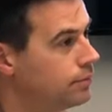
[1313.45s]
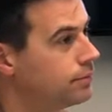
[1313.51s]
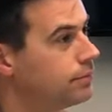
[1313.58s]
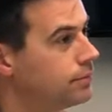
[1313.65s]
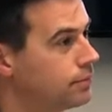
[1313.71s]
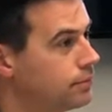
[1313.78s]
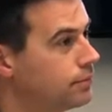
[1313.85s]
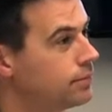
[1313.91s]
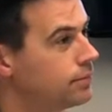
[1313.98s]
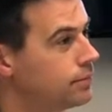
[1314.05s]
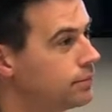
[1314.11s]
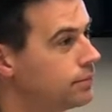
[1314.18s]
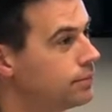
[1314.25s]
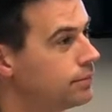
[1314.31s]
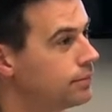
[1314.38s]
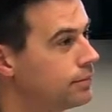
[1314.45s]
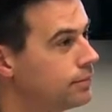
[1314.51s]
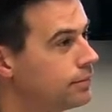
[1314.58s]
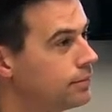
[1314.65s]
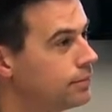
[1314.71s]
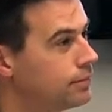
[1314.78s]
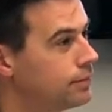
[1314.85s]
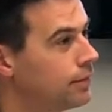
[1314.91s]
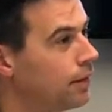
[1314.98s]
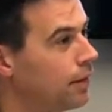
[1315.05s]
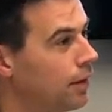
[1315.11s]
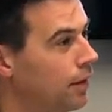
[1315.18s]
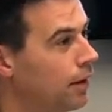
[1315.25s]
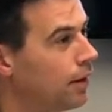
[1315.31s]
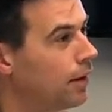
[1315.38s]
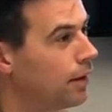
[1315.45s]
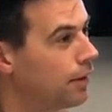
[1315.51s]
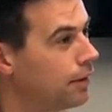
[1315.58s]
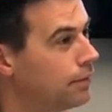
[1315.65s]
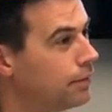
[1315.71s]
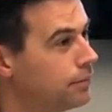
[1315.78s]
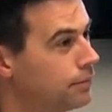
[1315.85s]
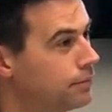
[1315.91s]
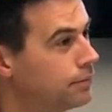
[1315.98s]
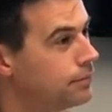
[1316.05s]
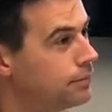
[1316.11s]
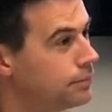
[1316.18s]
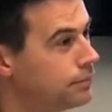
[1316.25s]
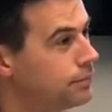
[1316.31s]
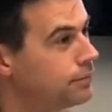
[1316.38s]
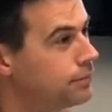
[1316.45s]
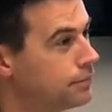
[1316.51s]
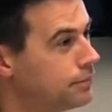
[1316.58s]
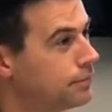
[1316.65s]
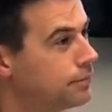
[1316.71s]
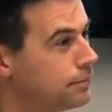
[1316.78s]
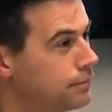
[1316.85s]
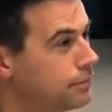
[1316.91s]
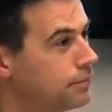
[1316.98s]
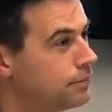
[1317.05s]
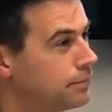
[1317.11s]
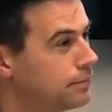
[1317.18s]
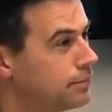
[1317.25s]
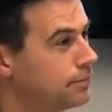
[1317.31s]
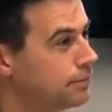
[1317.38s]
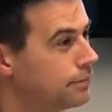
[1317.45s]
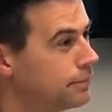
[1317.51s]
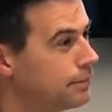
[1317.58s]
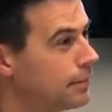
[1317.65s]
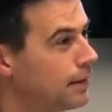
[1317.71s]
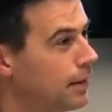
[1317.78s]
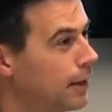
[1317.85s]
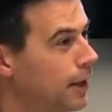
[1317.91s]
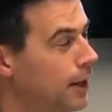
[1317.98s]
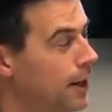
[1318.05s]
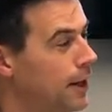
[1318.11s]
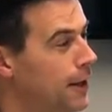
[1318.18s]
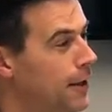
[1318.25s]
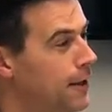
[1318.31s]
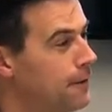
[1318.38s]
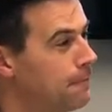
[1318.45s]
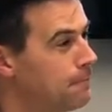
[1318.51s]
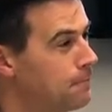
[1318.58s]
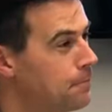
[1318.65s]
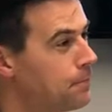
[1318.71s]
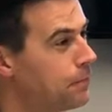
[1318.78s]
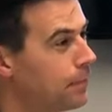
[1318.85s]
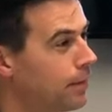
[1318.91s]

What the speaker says: (not speaking)